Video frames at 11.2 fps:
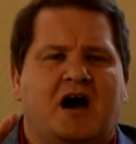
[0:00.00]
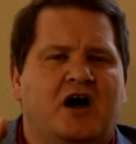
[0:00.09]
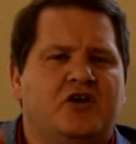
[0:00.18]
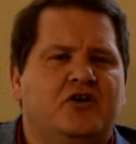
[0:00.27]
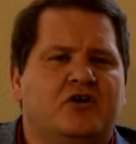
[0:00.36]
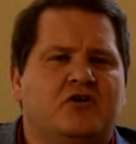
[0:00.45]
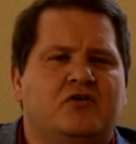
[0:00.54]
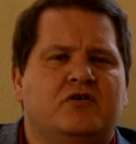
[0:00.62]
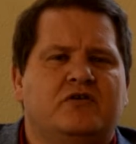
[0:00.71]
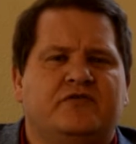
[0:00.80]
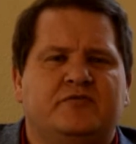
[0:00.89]
I
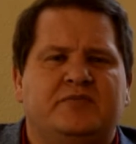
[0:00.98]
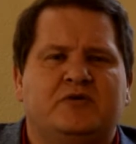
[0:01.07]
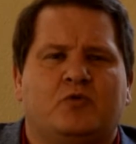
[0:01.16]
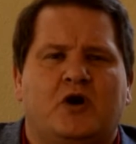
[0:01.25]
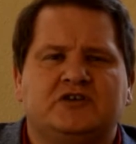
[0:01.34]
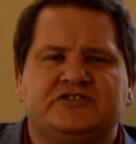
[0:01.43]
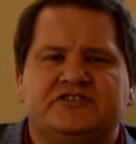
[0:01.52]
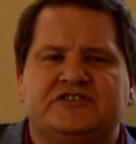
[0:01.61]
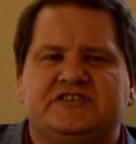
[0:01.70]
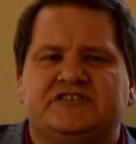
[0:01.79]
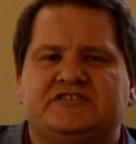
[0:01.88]
know if you've been watching
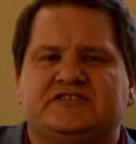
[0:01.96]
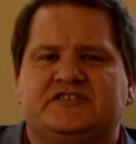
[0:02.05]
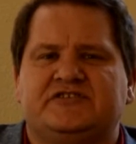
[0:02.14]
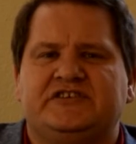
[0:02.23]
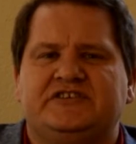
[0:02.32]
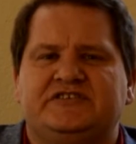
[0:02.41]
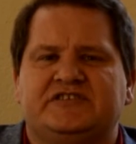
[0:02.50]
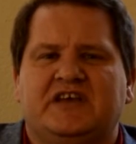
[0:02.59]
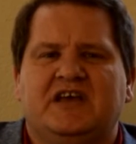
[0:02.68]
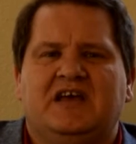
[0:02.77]
this series